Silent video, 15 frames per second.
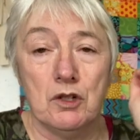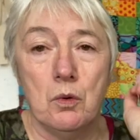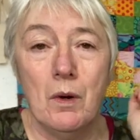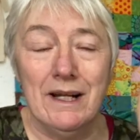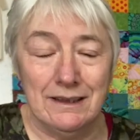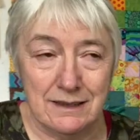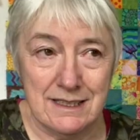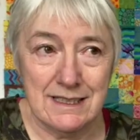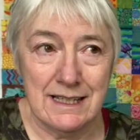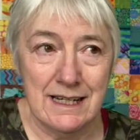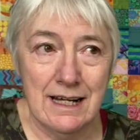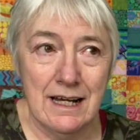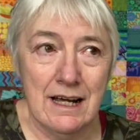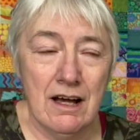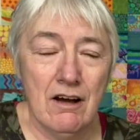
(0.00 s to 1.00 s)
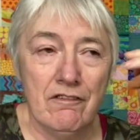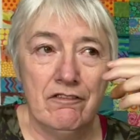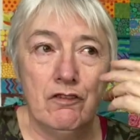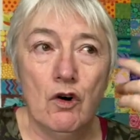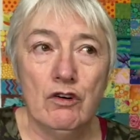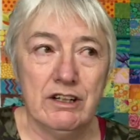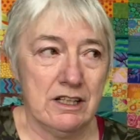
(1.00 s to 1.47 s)
quilt
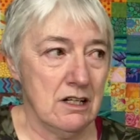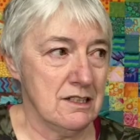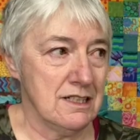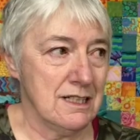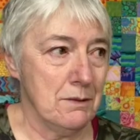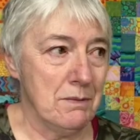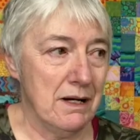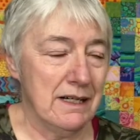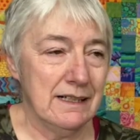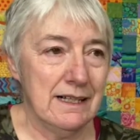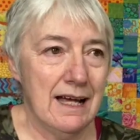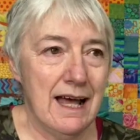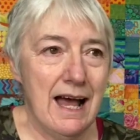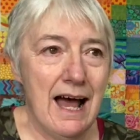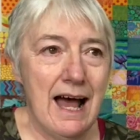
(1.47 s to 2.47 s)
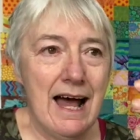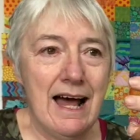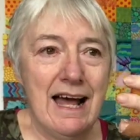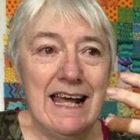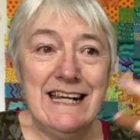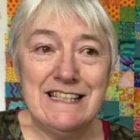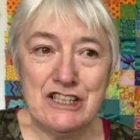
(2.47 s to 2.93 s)
for a customer.
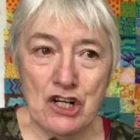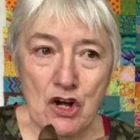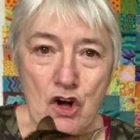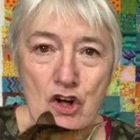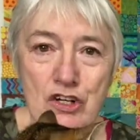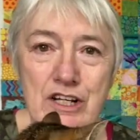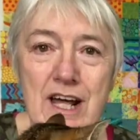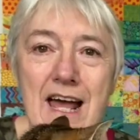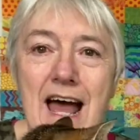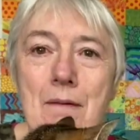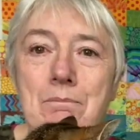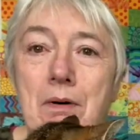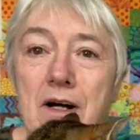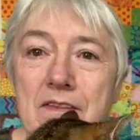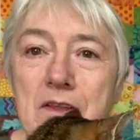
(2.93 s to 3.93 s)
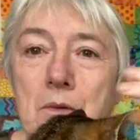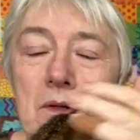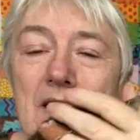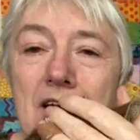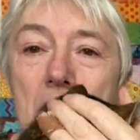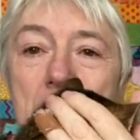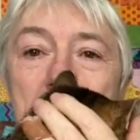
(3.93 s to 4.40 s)
It's gone, but there
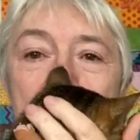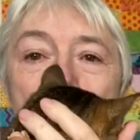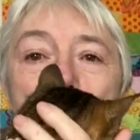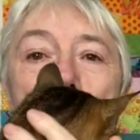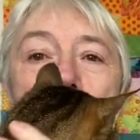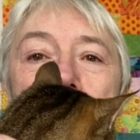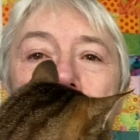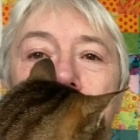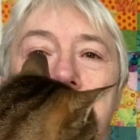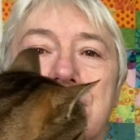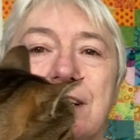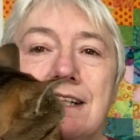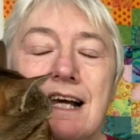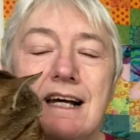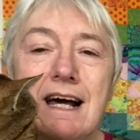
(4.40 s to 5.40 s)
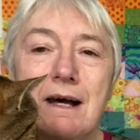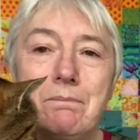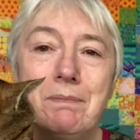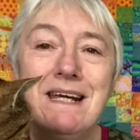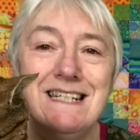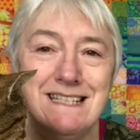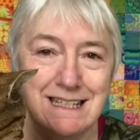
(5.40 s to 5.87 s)
were a load of orphan
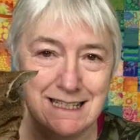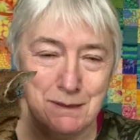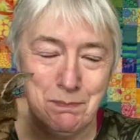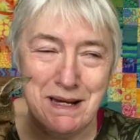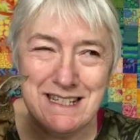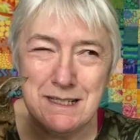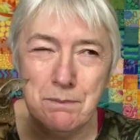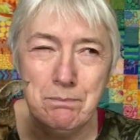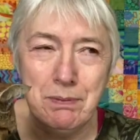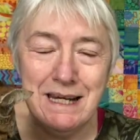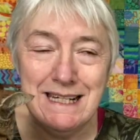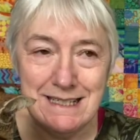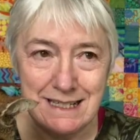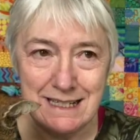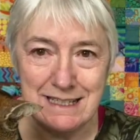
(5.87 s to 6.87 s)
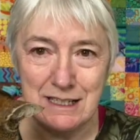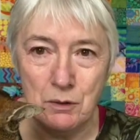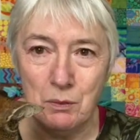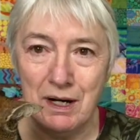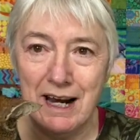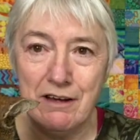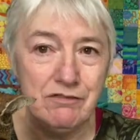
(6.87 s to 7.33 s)
pieces, bits and pieces that
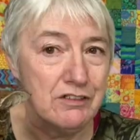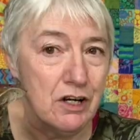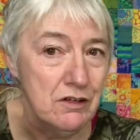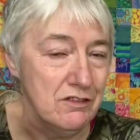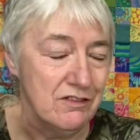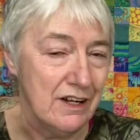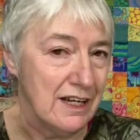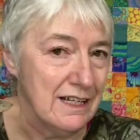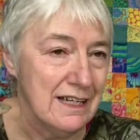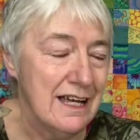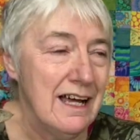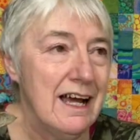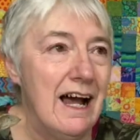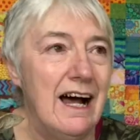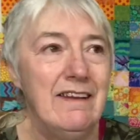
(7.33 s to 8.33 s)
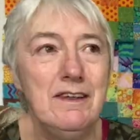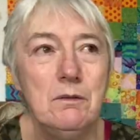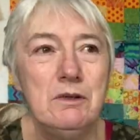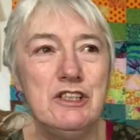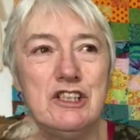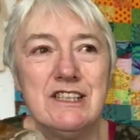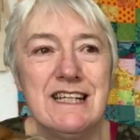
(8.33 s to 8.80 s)
were left over, and they
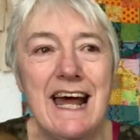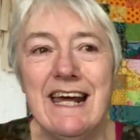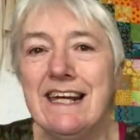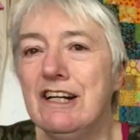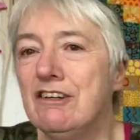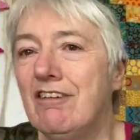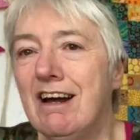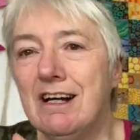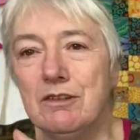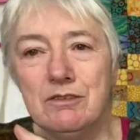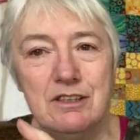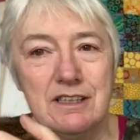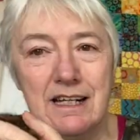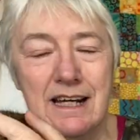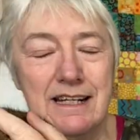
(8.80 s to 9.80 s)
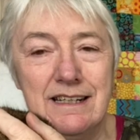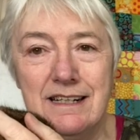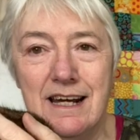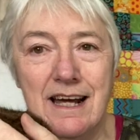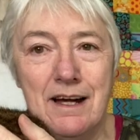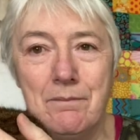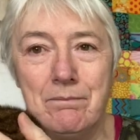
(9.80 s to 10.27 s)
were just hanging around.
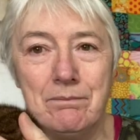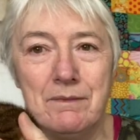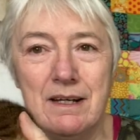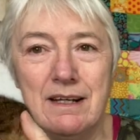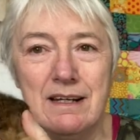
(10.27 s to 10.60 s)
And